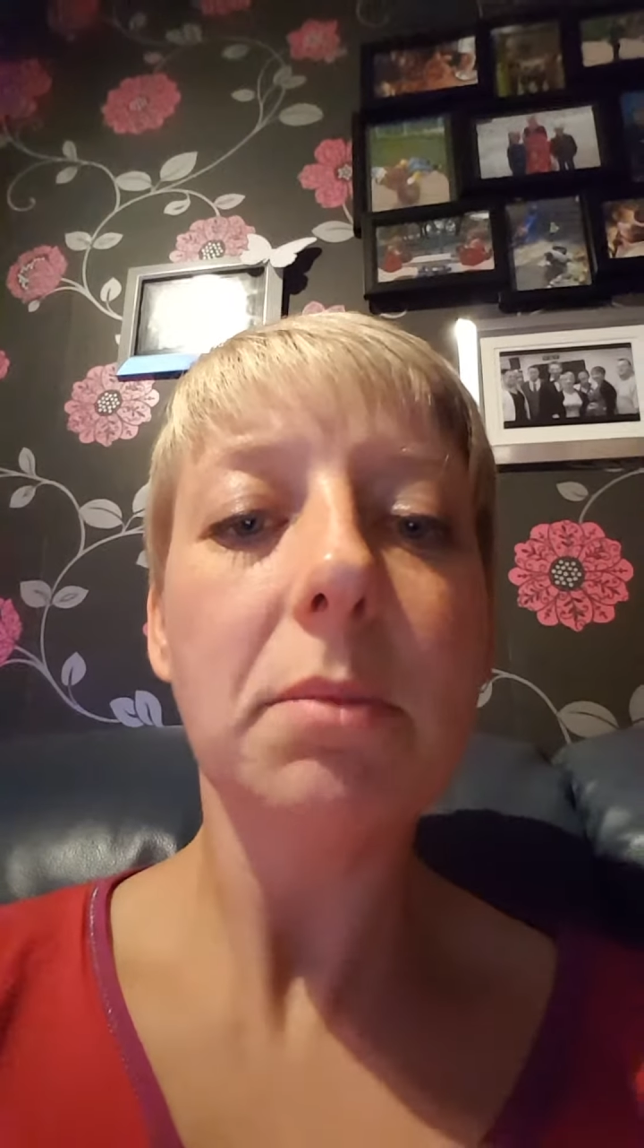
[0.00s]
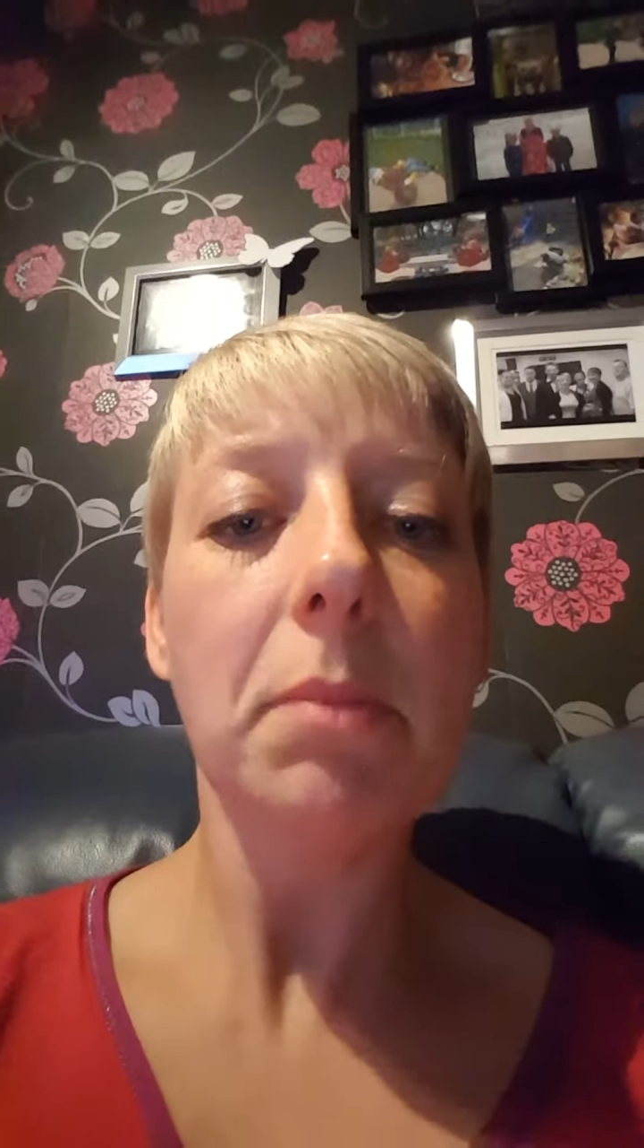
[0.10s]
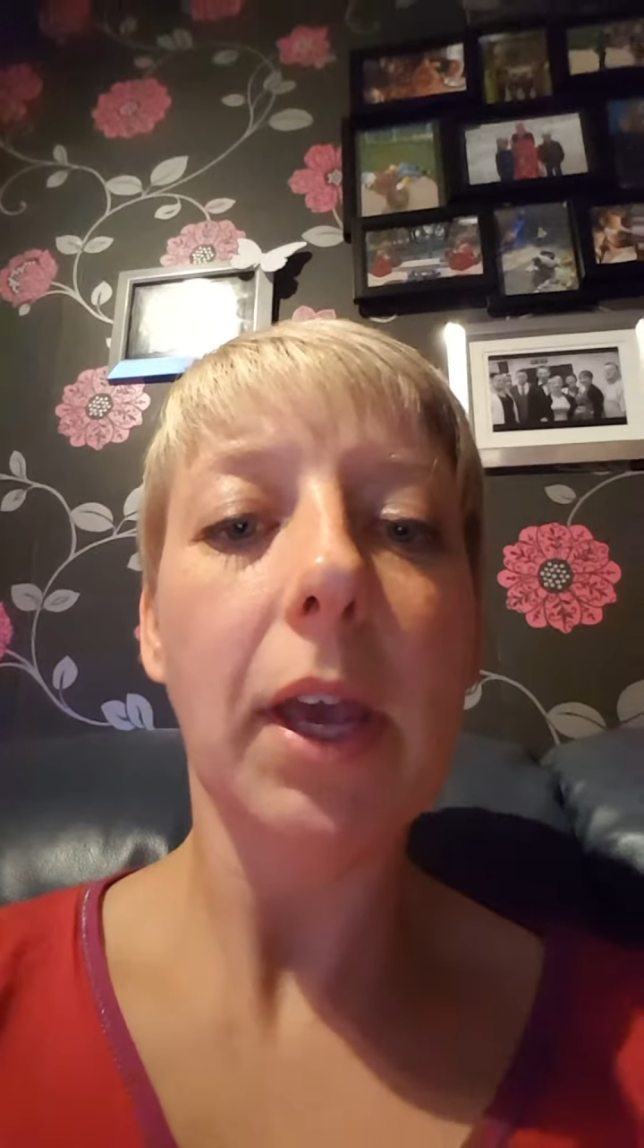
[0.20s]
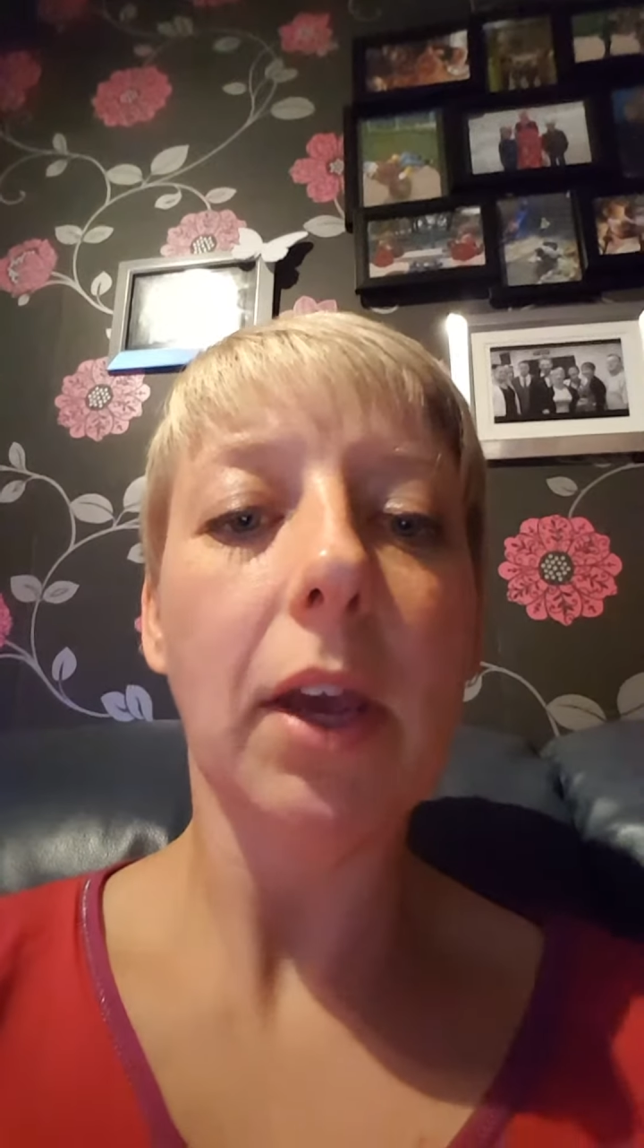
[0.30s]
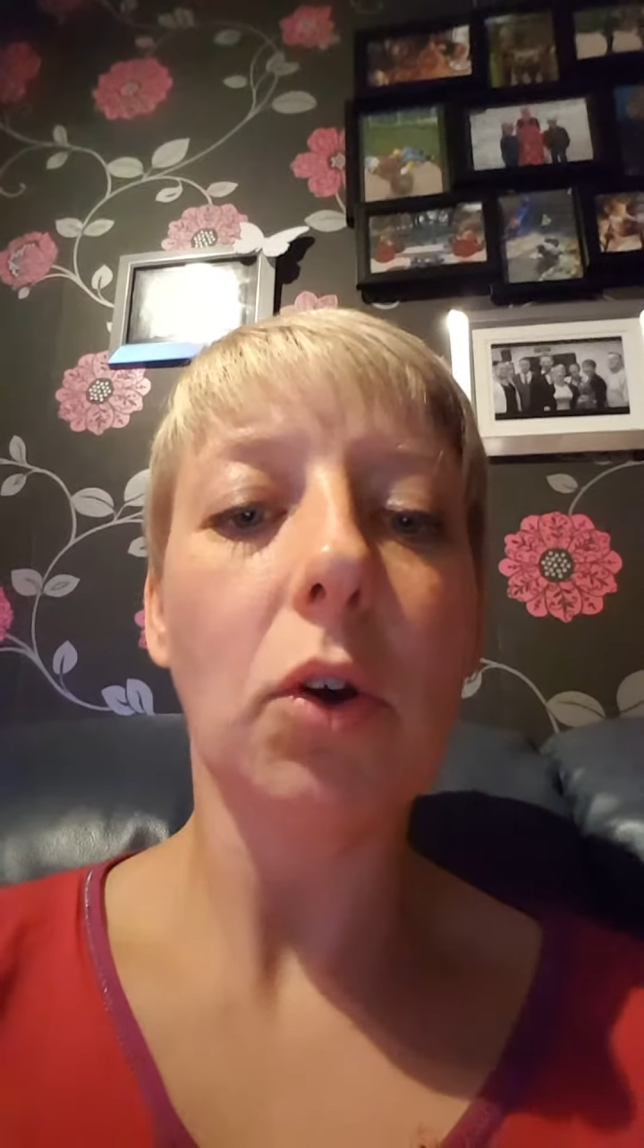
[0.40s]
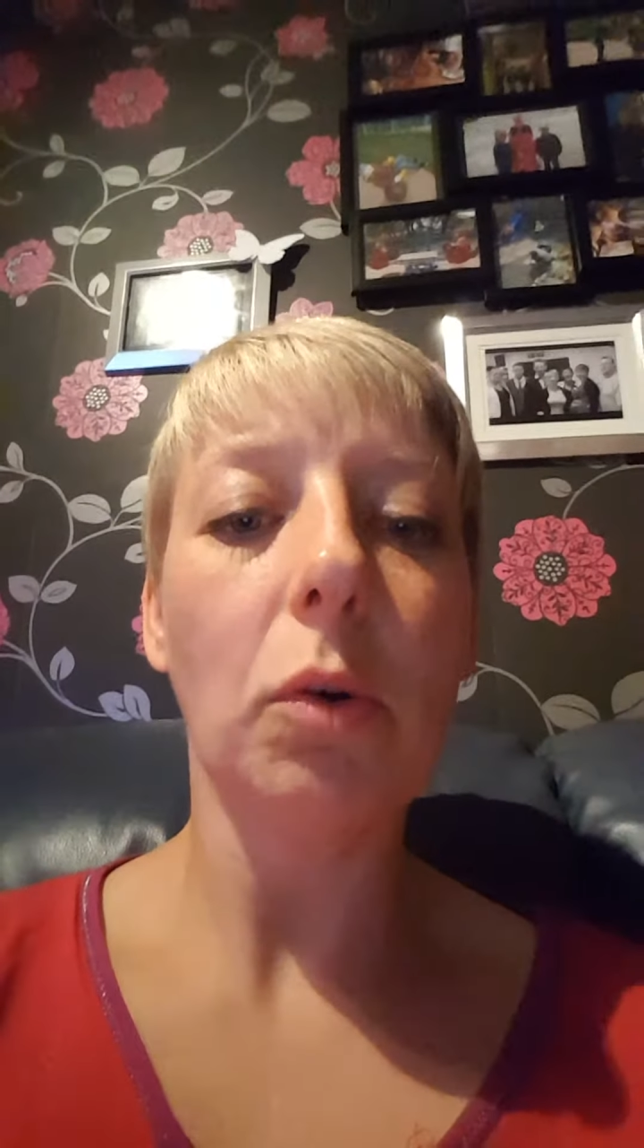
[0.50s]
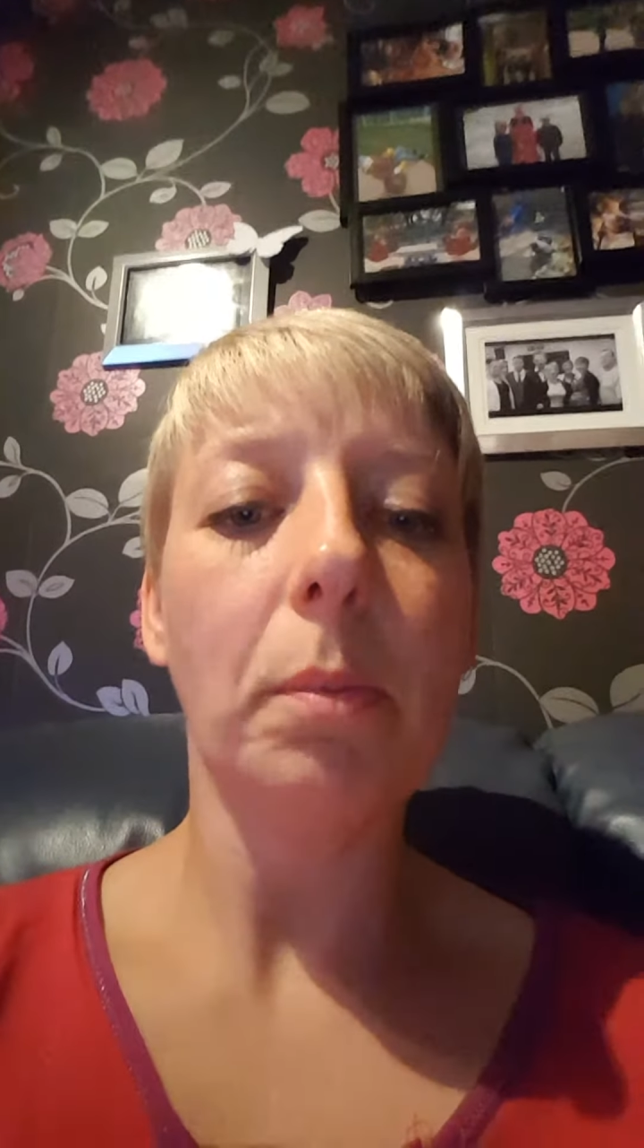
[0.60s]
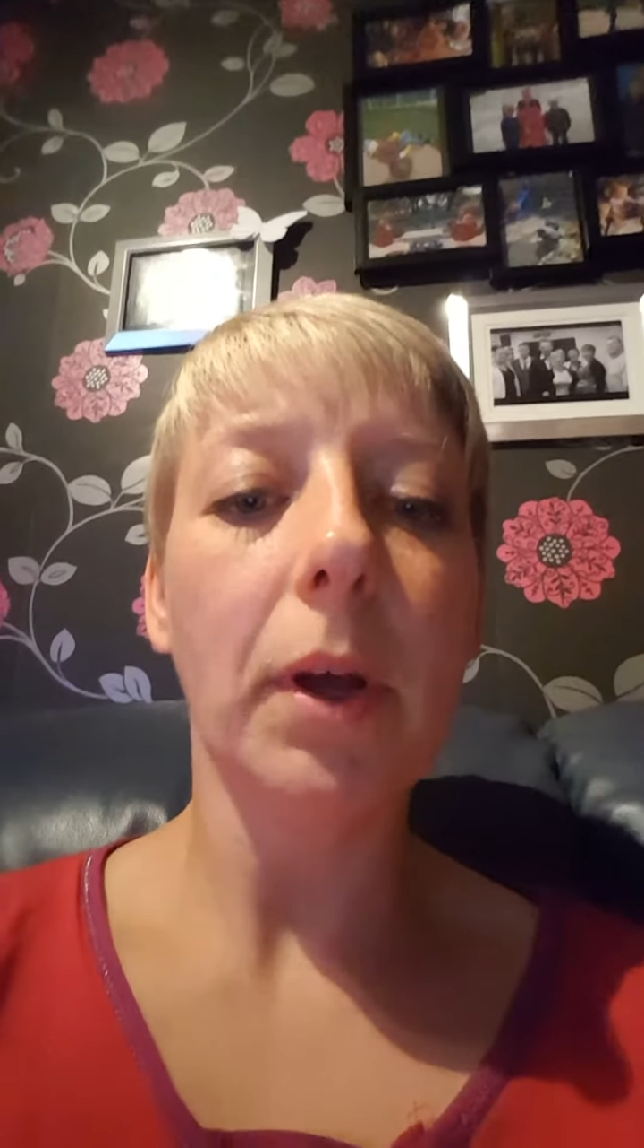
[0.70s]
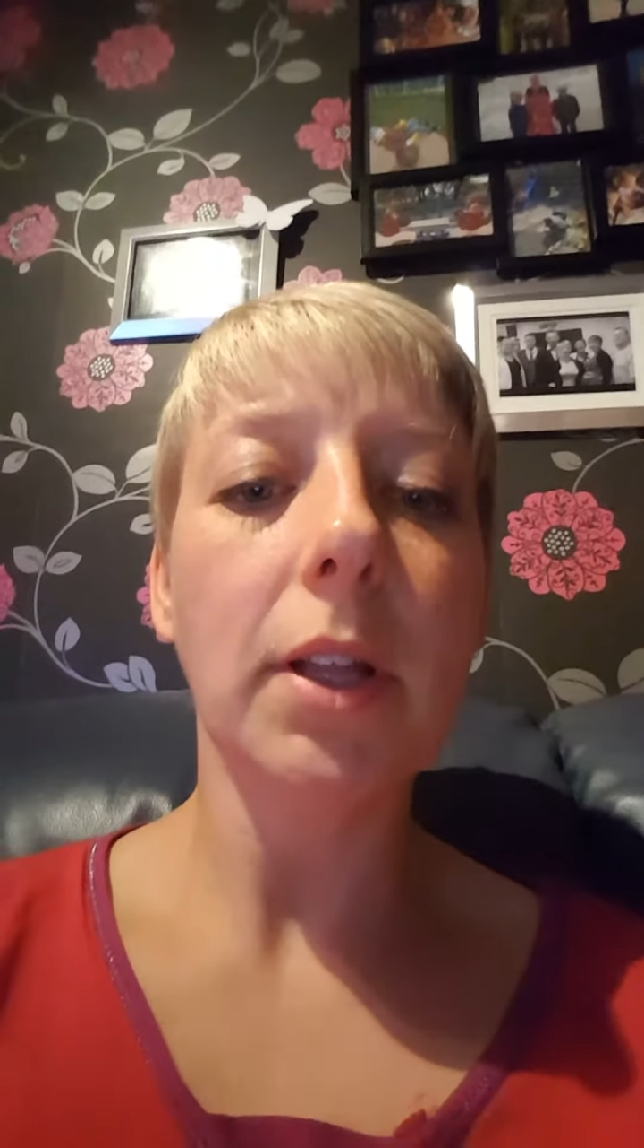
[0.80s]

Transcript: some makeup